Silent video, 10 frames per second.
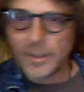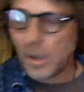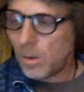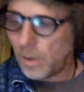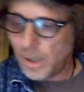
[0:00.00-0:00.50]

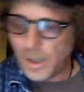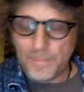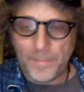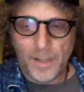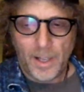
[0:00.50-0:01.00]
So
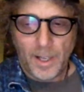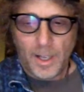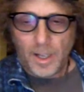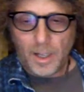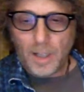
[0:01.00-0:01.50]
a
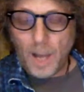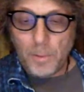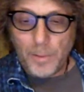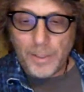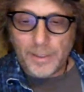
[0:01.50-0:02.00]

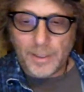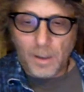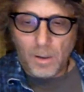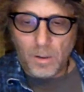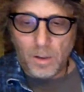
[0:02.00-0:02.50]
couple weeks
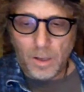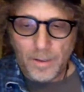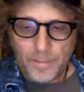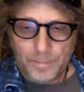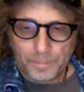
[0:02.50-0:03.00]
ago,
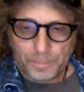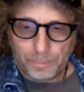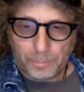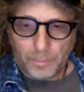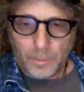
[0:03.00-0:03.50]

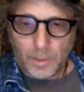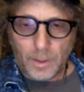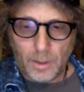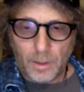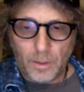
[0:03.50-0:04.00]

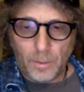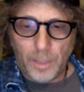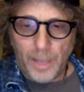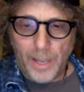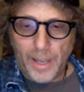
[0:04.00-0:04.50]

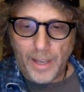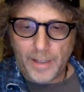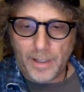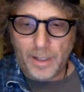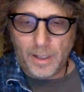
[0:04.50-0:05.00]
we
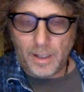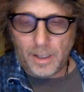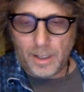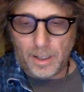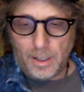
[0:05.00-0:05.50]
had
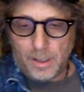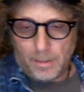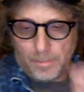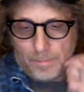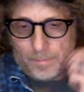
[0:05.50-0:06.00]
Aberdar,